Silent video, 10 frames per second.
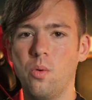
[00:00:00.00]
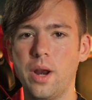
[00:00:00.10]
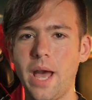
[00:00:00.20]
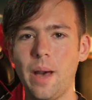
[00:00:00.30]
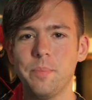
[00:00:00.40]
What
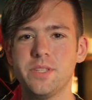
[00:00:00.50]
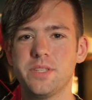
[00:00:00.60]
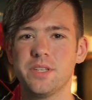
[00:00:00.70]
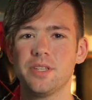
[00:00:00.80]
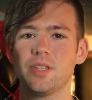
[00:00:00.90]
happens
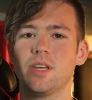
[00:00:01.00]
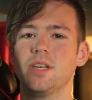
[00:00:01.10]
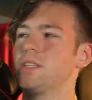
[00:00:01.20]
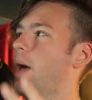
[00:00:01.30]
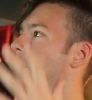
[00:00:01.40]

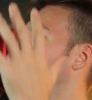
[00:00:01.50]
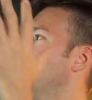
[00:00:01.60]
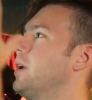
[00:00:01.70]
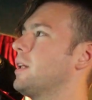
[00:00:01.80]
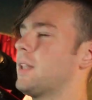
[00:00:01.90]
is I
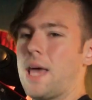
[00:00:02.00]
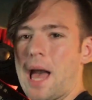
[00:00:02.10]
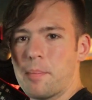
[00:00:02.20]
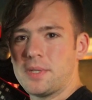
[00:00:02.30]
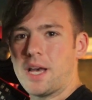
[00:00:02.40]
put a
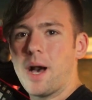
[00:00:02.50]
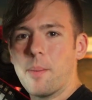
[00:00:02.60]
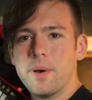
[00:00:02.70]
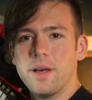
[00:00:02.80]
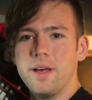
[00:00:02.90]

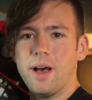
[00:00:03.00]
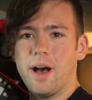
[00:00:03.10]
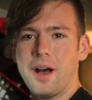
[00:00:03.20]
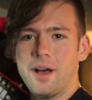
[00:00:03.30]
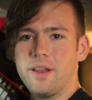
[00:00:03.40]
laptop
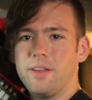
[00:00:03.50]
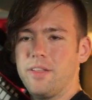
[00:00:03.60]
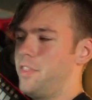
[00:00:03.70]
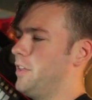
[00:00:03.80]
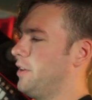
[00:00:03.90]
on
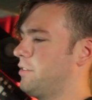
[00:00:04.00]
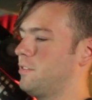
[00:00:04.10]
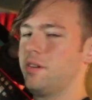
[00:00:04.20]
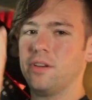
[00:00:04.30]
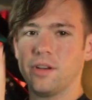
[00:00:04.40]

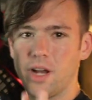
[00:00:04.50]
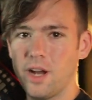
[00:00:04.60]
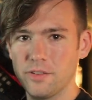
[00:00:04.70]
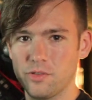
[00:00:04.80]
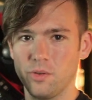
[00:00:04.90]
this
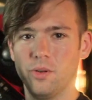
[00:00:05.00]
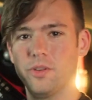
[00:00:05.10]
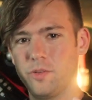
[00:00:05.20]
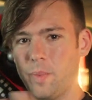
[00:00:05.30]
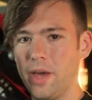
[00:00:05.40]
console,
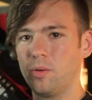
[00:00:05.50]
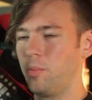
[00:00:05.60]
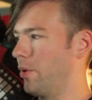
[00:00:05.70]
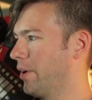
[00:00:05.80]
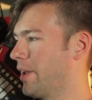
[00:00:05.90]
this pedal
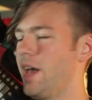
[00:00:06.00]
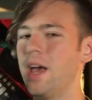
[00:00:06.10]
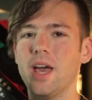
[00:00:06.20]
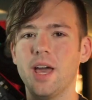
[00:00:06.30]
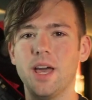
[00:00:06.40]
board,
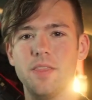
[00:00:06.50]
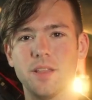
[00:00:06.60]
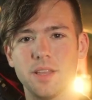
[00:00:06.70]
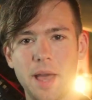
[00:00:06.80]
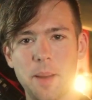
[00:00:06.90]
and the
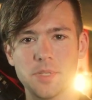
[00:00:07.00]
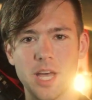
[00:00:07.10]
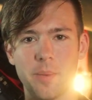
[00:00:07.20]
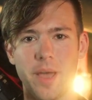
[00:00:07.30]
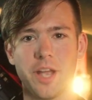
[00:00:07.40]

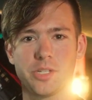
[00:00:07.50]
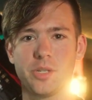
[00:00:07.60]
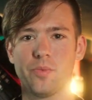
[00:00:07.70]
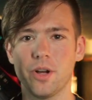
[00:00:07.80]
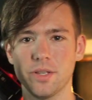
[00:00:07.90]
laptop actually
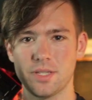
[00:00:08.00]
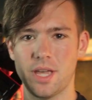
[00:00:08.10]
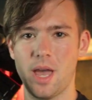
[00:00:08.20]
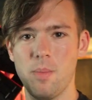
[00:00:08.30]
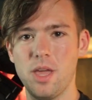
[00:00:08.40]
runs
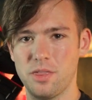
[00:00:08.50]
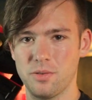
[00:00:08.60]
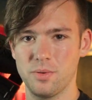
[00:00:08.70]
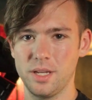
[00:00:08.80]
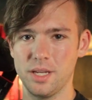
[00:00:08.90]

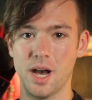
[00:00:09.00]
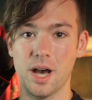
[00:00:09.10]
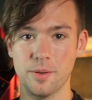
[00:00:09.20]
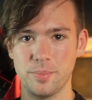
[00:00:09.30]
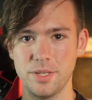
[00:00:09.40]
MA3
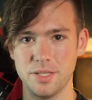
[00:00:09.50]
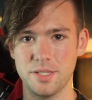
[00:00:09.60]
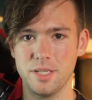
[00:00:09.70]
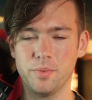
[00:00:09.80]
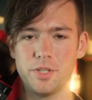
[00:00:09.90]

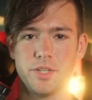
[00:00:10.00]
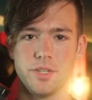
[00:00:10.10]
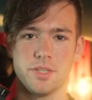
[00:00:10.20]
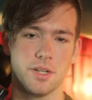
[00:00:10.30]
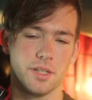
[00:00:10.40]
OnPC, which
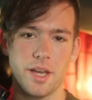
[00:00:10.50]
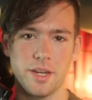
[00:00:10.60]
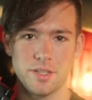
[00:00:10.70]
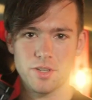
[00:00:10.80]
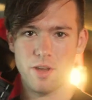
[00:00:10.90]
is a
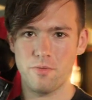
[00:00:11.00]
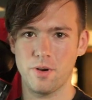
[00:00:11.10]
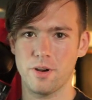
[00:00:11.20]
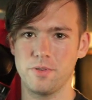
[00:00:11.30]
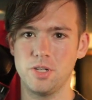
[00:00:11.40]
lighting
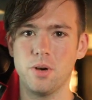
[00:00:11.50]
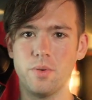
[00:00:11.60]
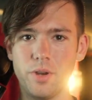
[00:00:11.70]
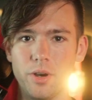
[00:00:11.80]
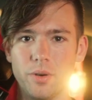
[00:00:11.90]
software if you don't
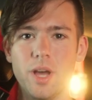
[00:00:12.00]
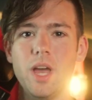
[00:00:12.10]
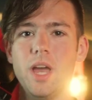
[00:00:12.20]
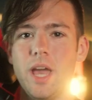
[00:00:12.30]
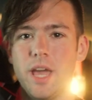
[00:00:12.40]
know,
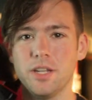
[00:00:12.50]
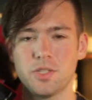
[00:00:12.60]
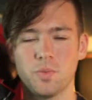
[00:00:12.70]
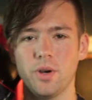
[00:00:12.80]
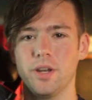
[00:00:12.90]
and
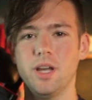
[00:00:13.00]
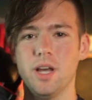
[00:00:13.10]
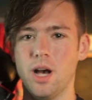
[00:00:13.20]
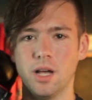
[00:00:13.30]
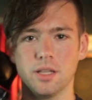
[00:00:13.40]
it's what
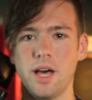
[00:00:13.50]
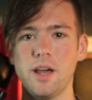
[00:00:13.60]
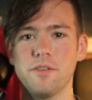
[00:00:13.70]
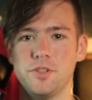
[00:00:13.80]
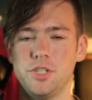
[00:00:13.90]
a lot
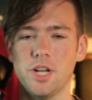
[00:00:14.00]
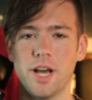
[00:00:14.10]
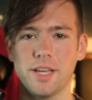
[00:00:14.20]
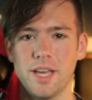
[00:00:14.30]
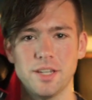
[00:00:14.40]
of
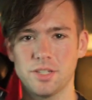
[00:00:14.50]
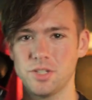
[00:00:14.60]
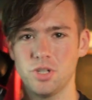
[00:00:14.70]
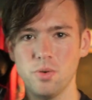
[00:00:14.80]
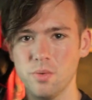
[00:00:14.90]
gigantic
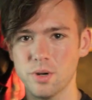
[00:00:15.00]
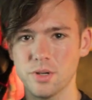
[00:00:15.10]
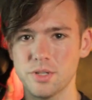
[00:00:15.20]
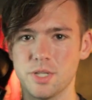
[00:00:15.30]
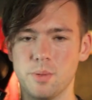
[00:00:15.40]

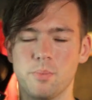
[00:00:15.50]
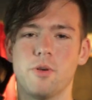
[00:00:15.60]
tours and